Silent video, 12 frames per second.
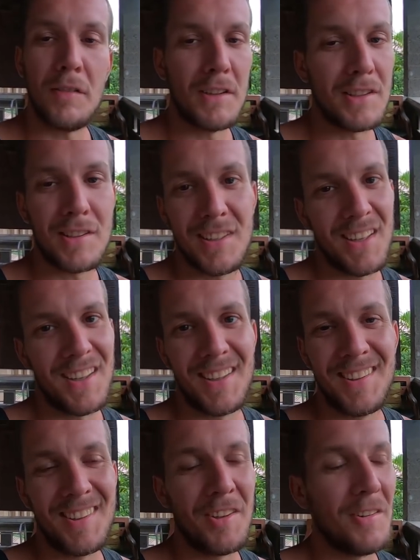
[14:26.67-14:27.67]
obviously
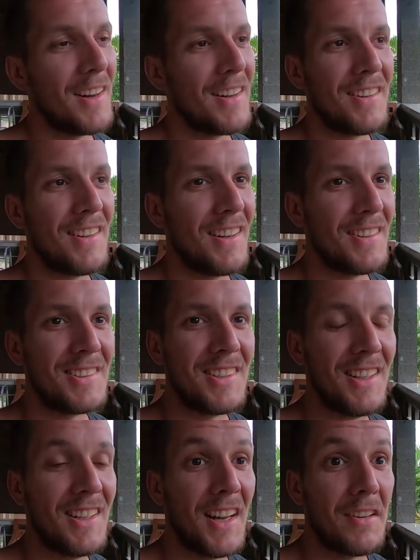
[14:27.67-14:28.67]
not doing anything else
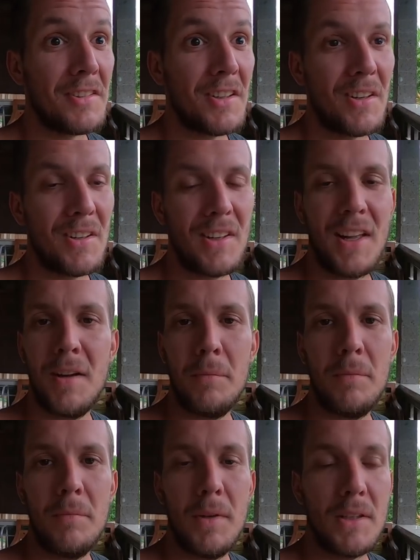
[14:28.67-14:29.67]
today after all that
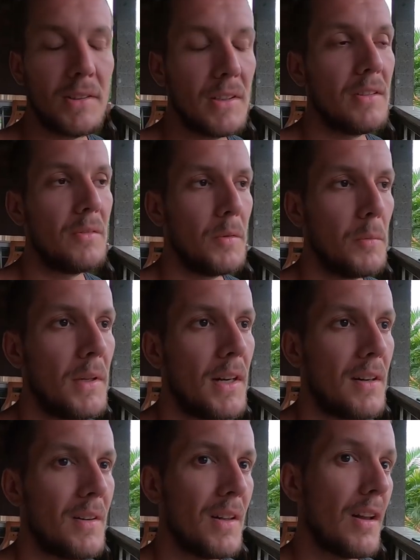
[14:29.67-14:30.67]
mission. We've
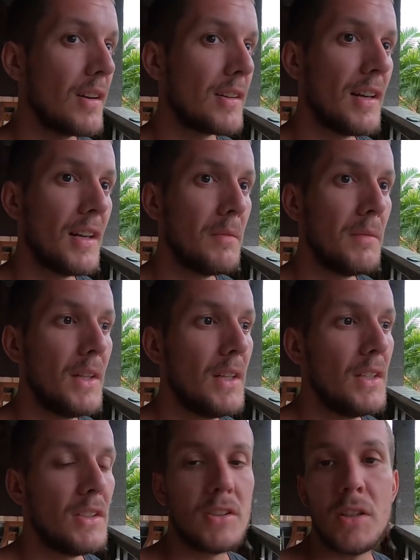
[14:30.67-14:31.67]
been out a long time.
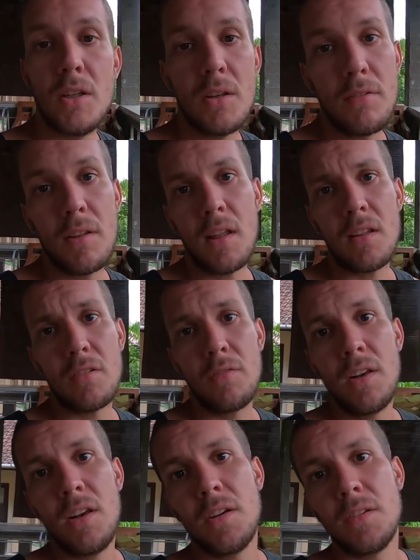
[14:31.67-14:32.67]
So if you like this
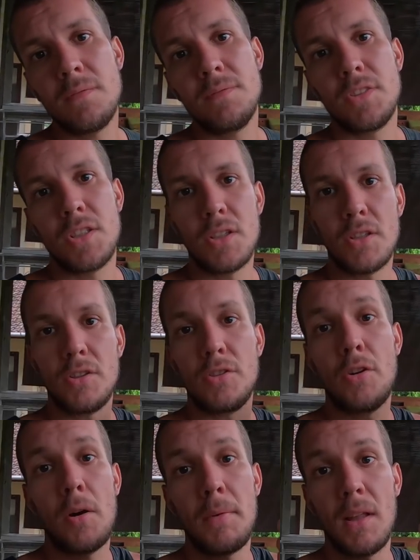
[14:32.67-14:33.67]
video, just
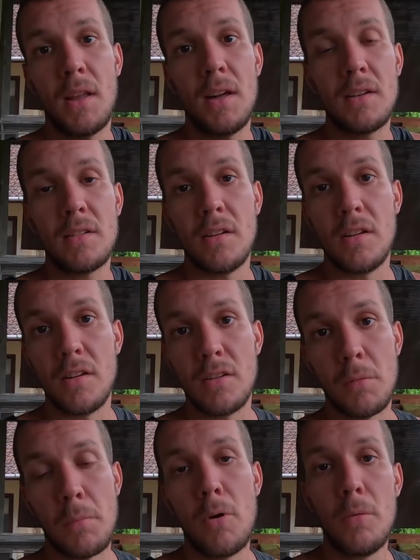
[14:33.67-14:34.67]
drop me a like to
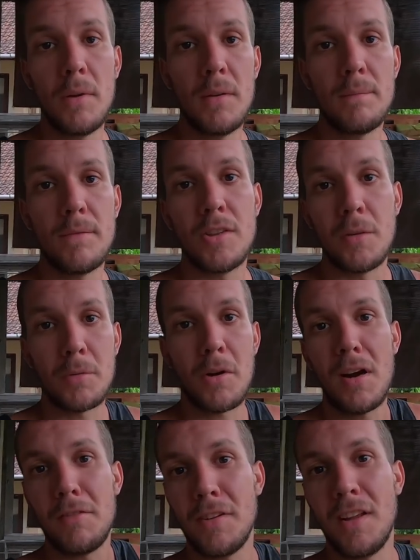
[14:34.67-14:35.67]
support me.
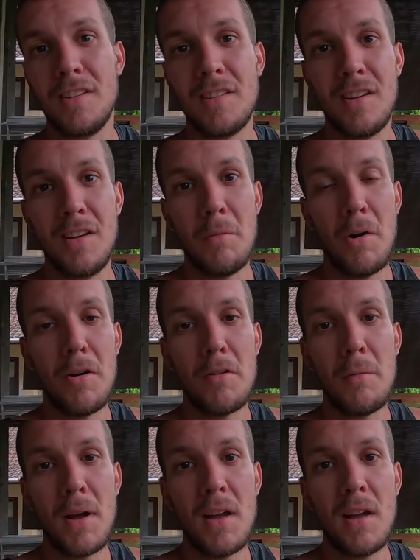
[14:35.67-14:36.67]
Subscribe if you'd like to see more
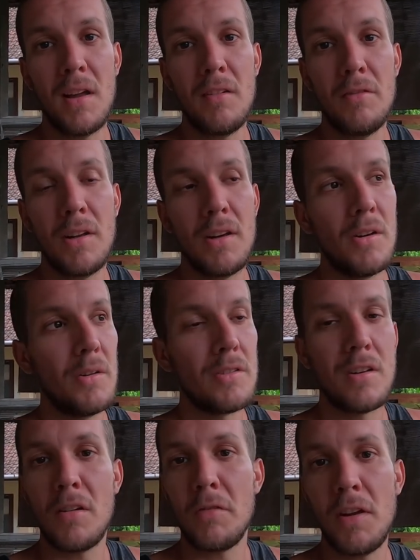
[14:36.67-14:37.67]
of my
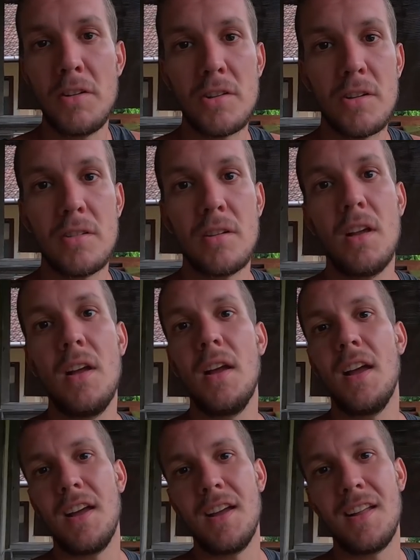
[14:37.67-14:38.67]
videos and adventures.
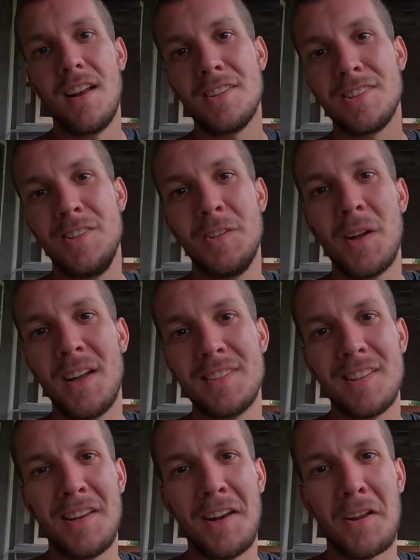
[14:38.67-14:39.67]
And I'll see you
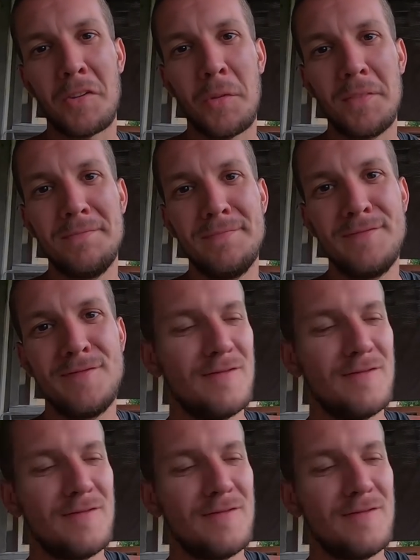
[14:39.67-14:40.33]
guys in the next one.